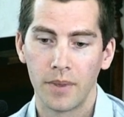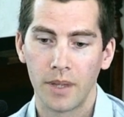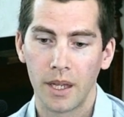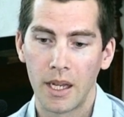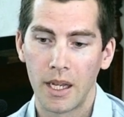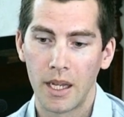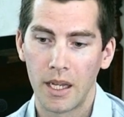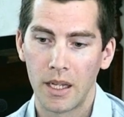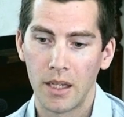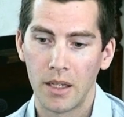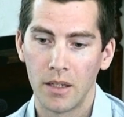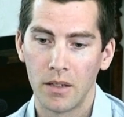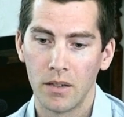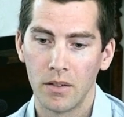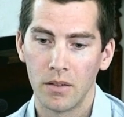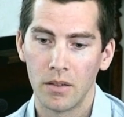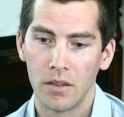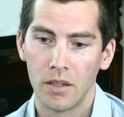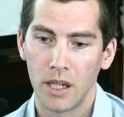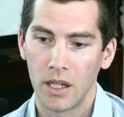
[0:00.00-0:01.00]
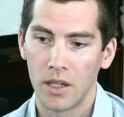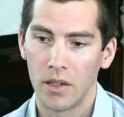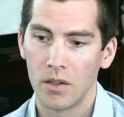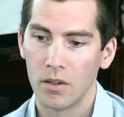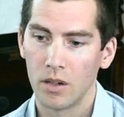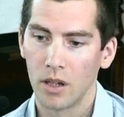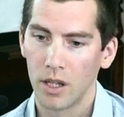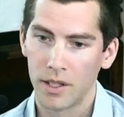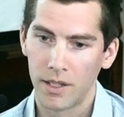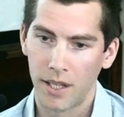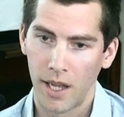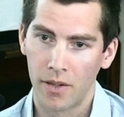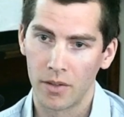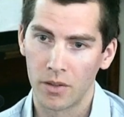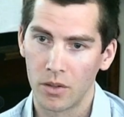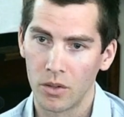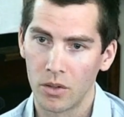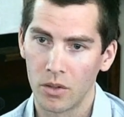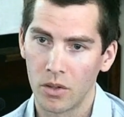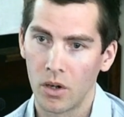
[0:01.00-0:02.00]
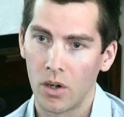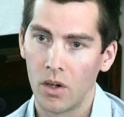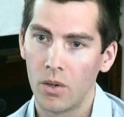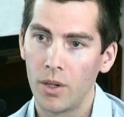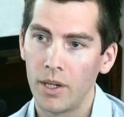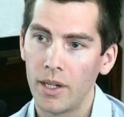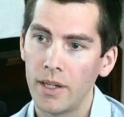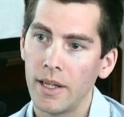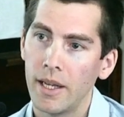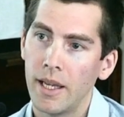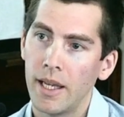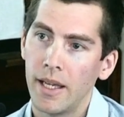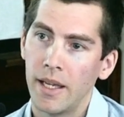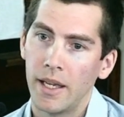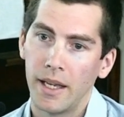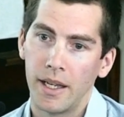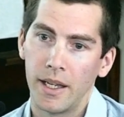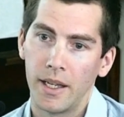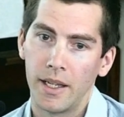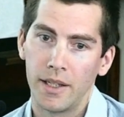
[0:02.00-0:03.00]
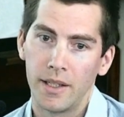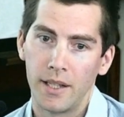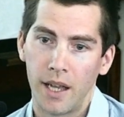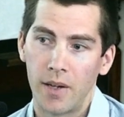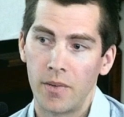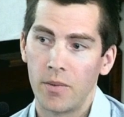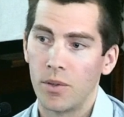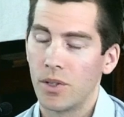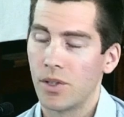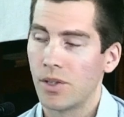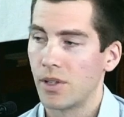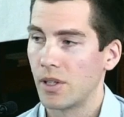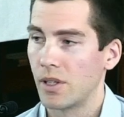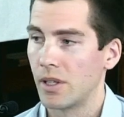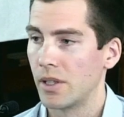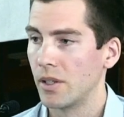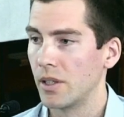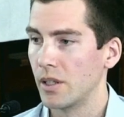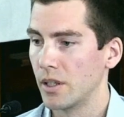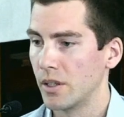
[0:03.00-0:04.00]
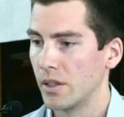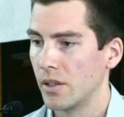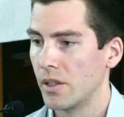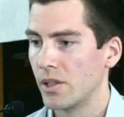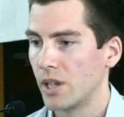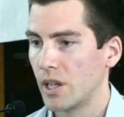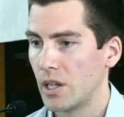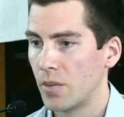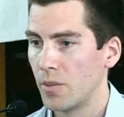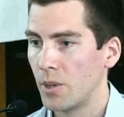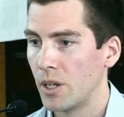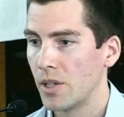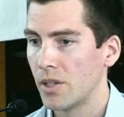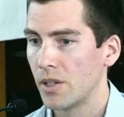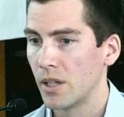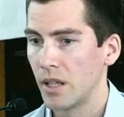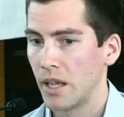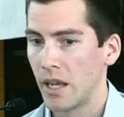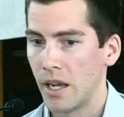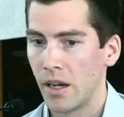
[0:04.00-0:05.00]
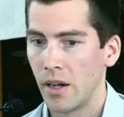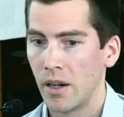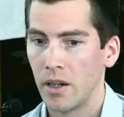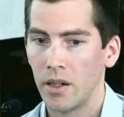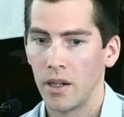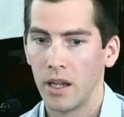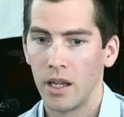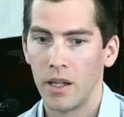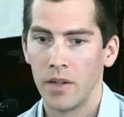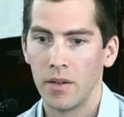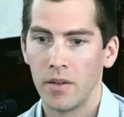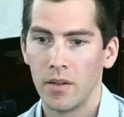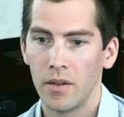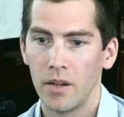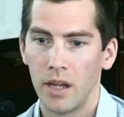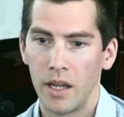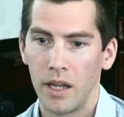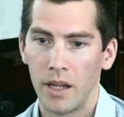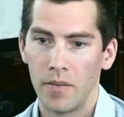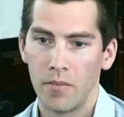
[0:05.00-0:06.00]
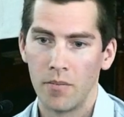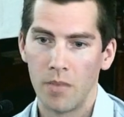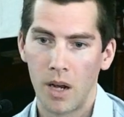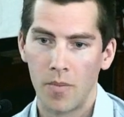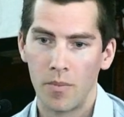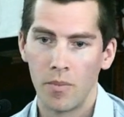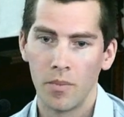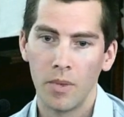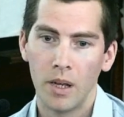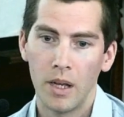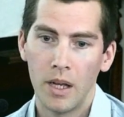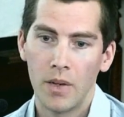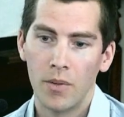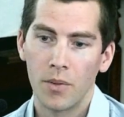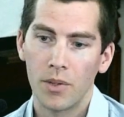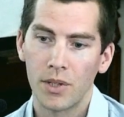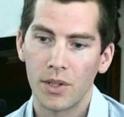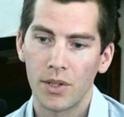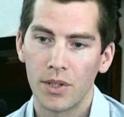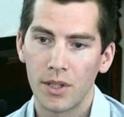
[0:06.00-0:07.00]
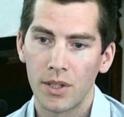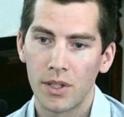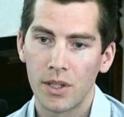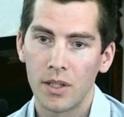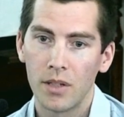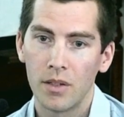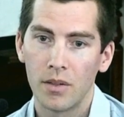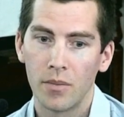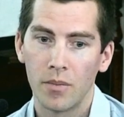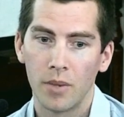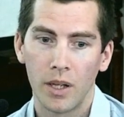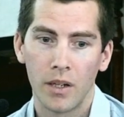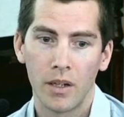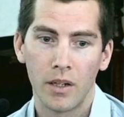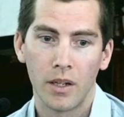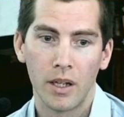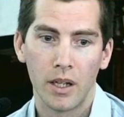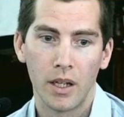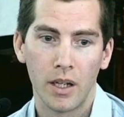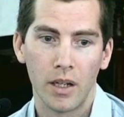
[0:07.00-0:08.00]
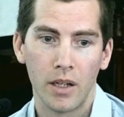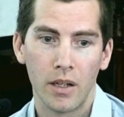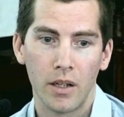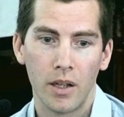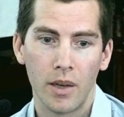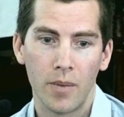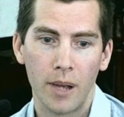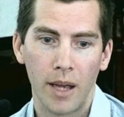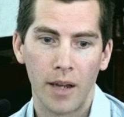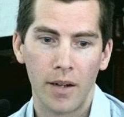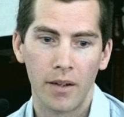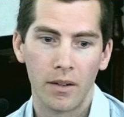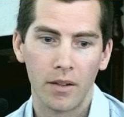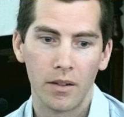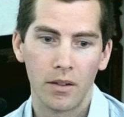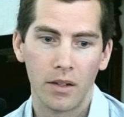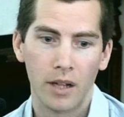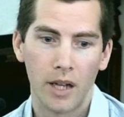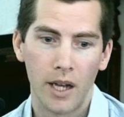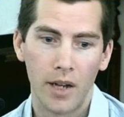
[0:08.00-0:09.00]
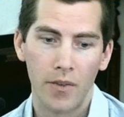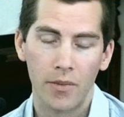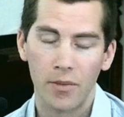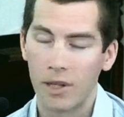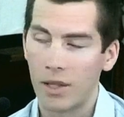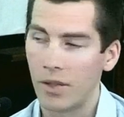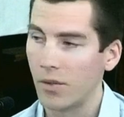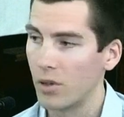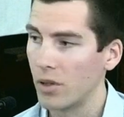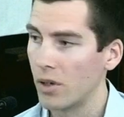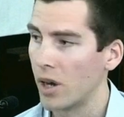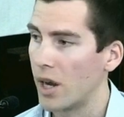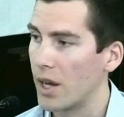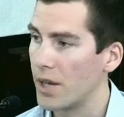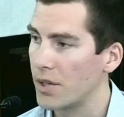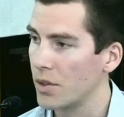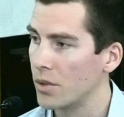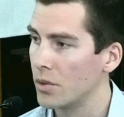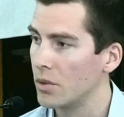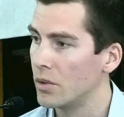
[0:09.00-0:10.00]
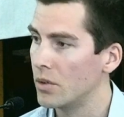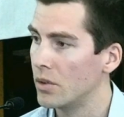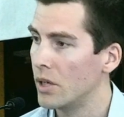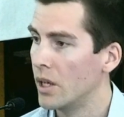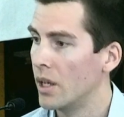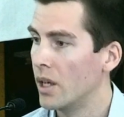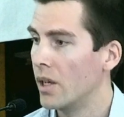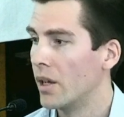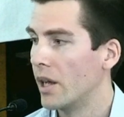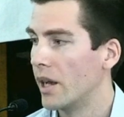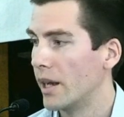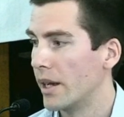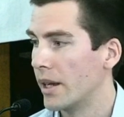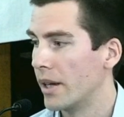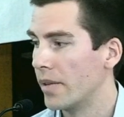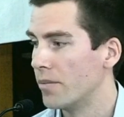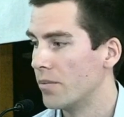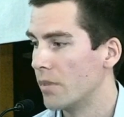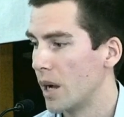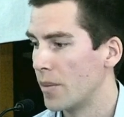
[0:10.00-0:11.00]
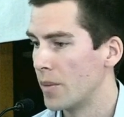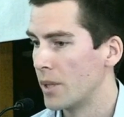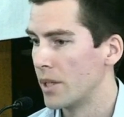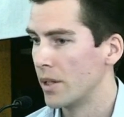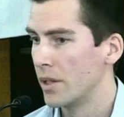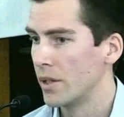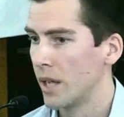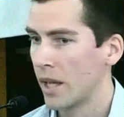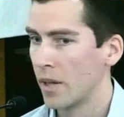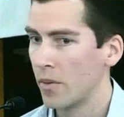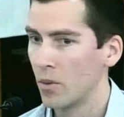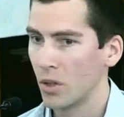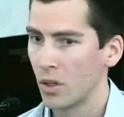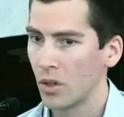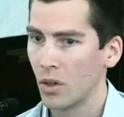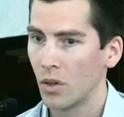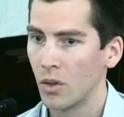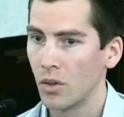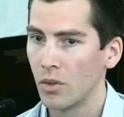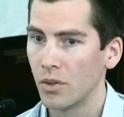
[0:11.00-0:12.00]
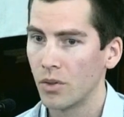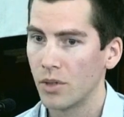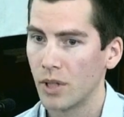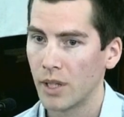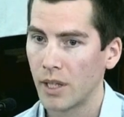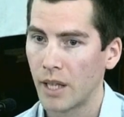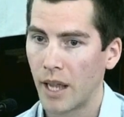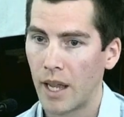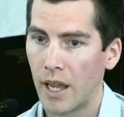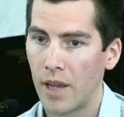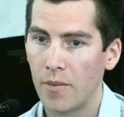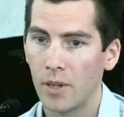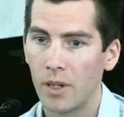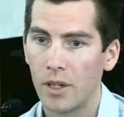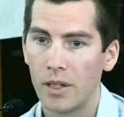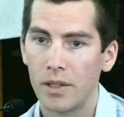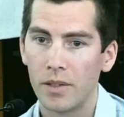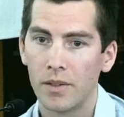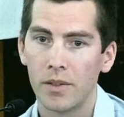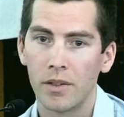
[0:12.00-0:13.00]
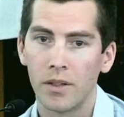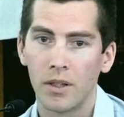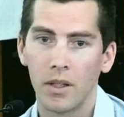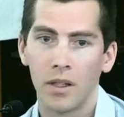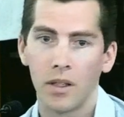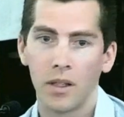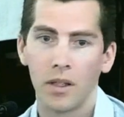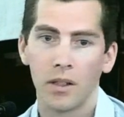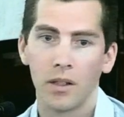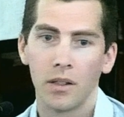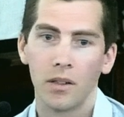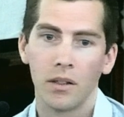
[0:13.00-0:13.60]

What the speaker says: in a town called Corowa, and dad was the senior minister there, and mum was assistant, but about halfway through high school, mum and dad were called to Canberra to the